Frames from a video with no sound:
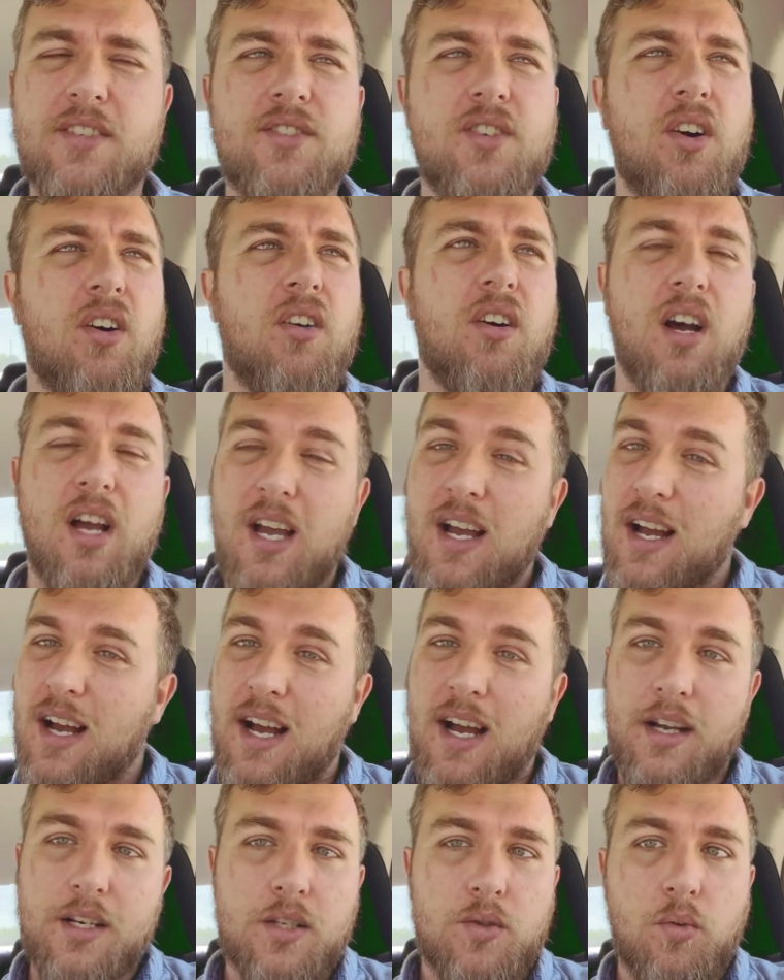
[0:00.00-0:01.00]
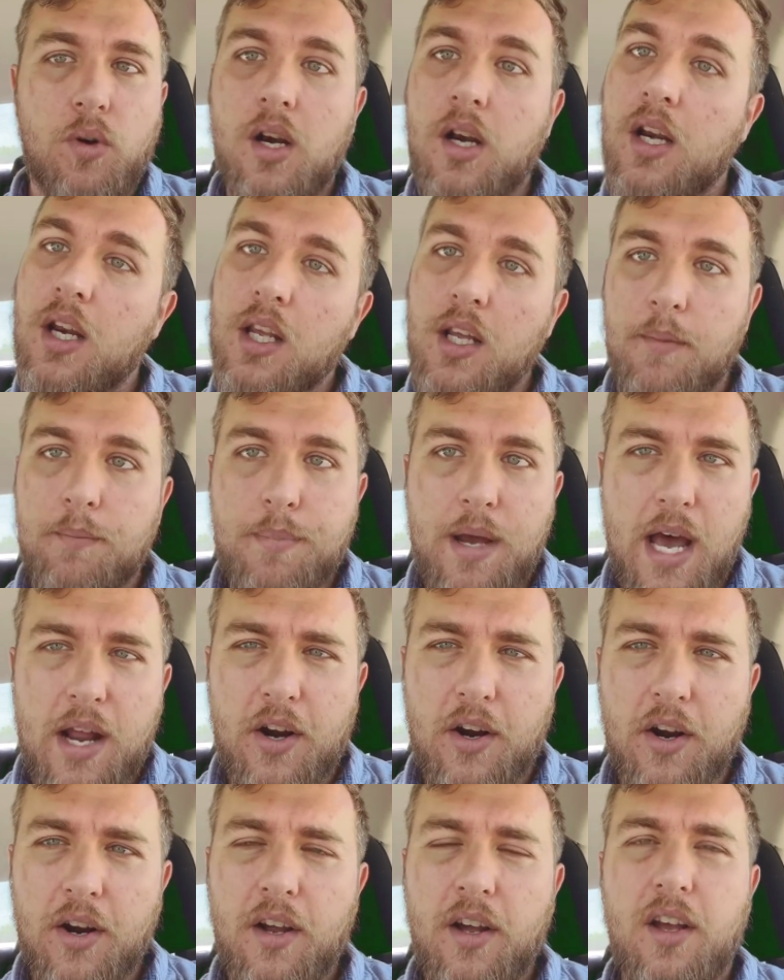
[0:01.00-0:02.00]
So I just wanted to get
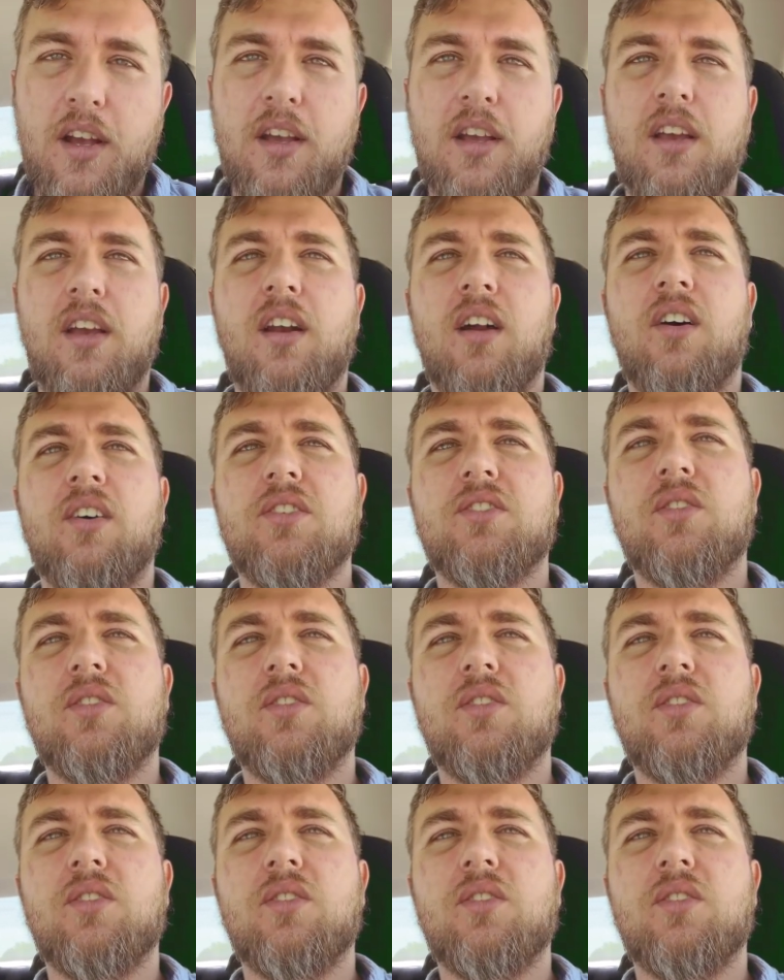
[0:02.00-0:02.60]
better, you know?